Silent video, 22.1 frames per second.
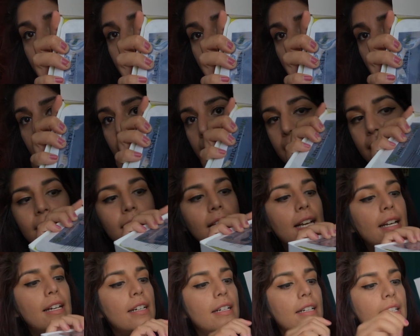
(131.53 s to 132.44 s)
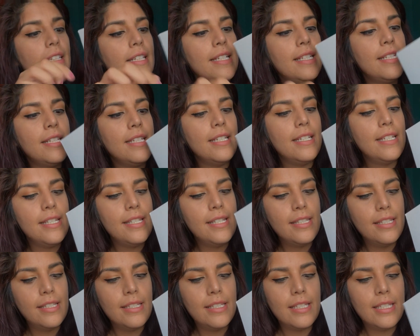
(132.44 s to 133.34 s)
This
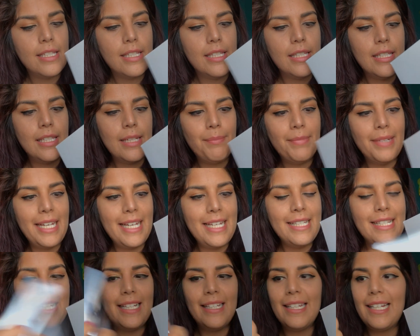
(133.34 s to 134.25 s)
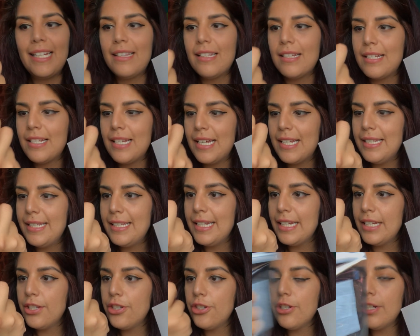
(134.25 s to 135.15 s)
is, I'm guessing, like the
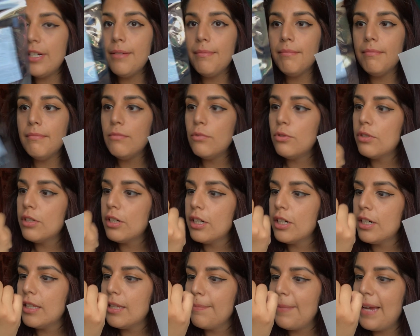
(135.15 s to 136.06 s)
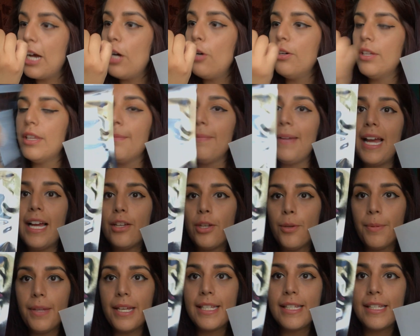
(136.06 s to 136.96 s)
testing strip or the bag. The bag
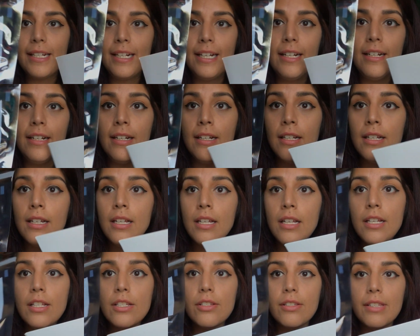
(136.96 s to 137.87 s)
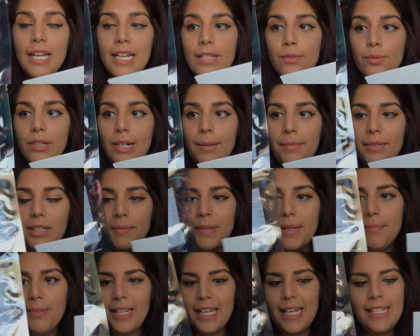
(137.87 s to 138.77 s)
you place it in. So that's what I'm going to
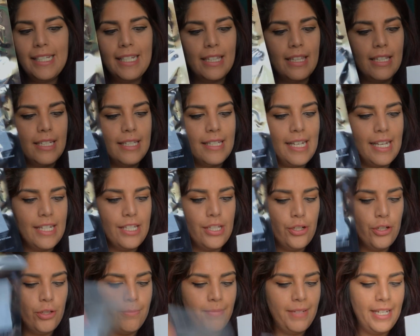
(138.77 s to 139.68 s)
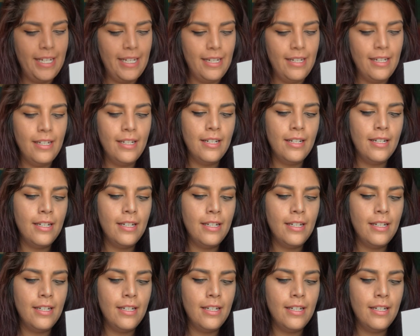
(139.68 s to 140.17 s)
be placing the test tube in.